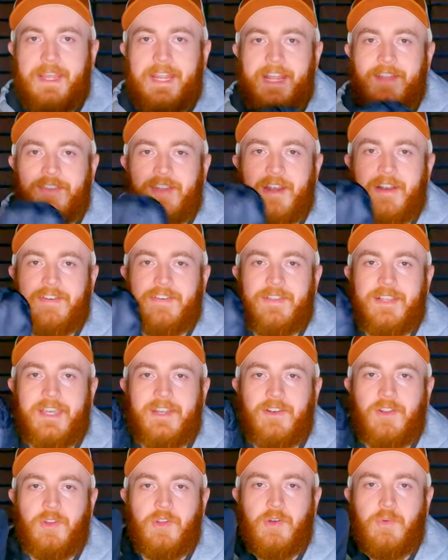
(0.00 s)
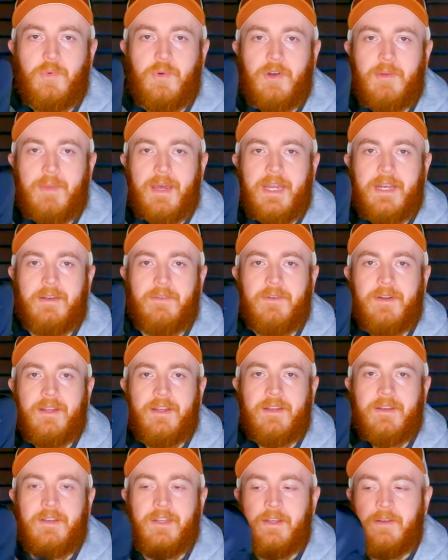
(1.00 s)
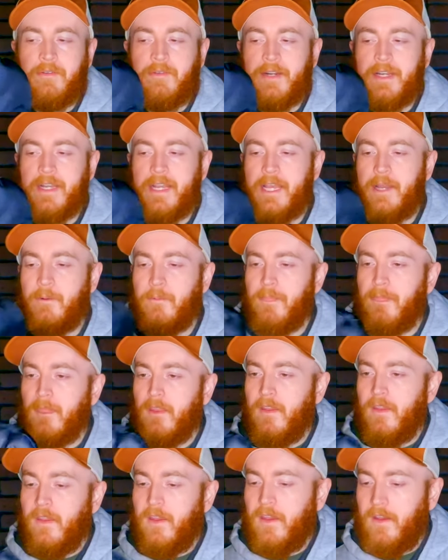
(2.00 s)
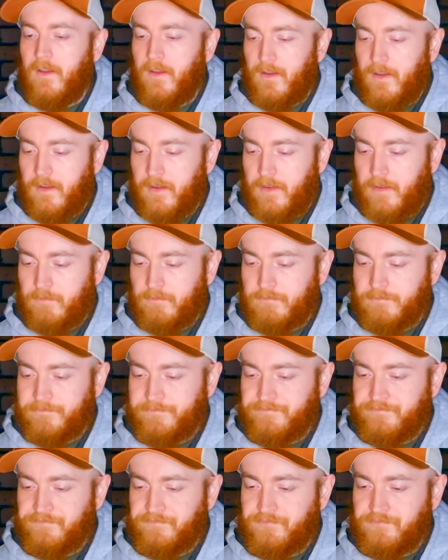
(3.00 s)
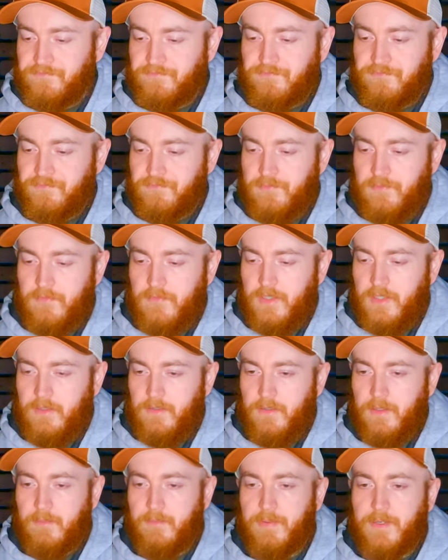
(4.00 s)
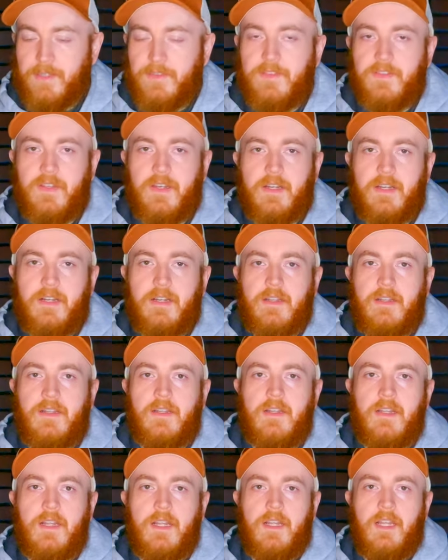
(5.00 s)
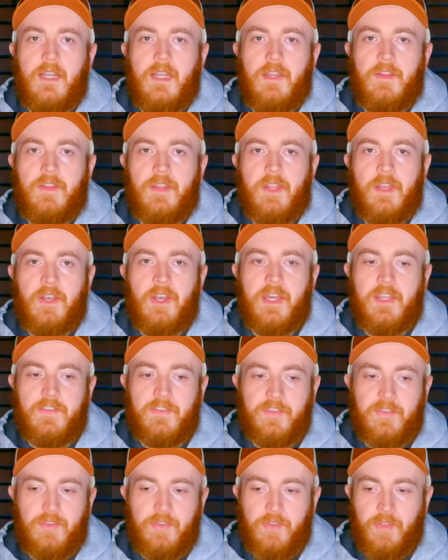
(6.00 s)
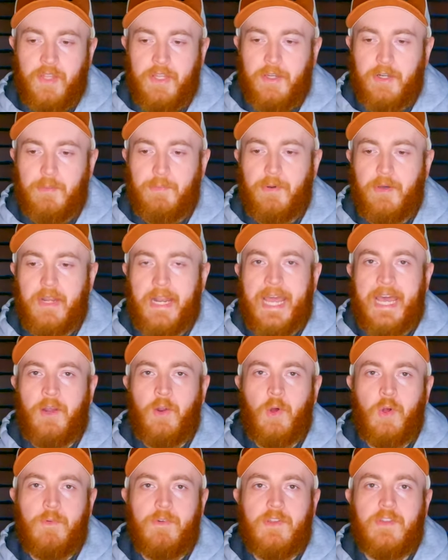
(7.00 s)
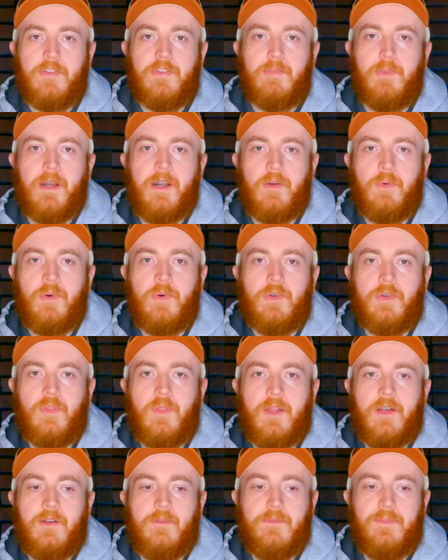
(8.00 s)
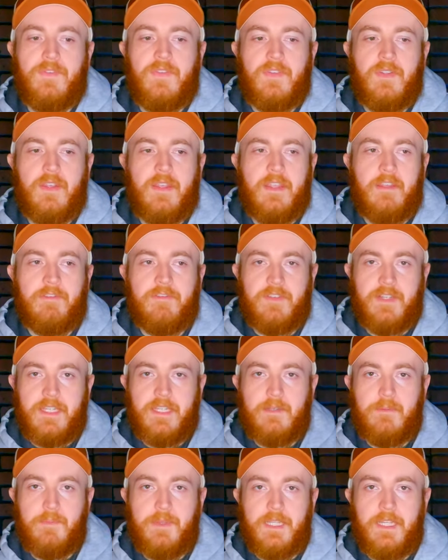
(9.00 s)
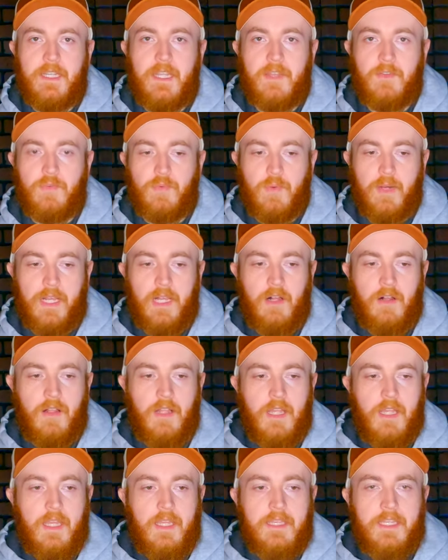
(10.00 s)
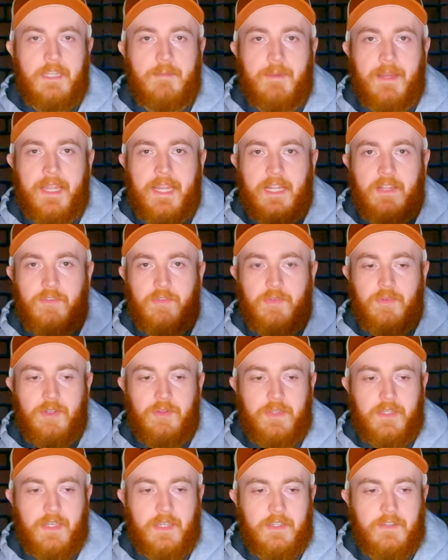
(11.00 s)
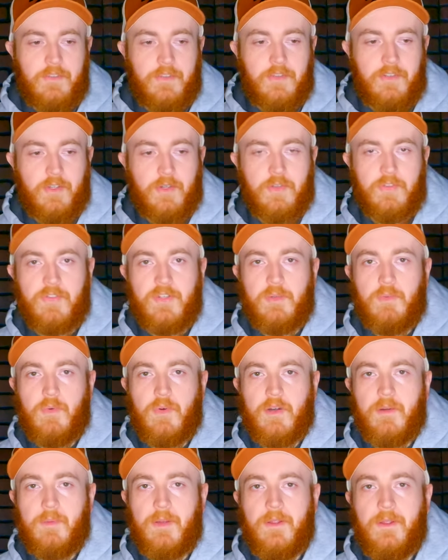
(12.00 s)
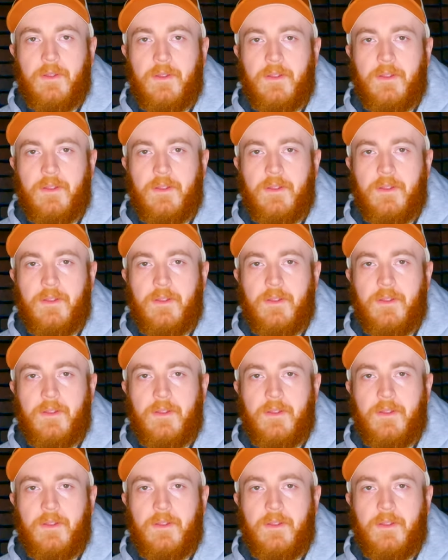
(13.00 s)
my hands are actually getting a little warm on it right, in it right now. Um, but uh, nice layer to put on over the Smartwool gloves if need be as well. Keep my hands really nice and toasty warm.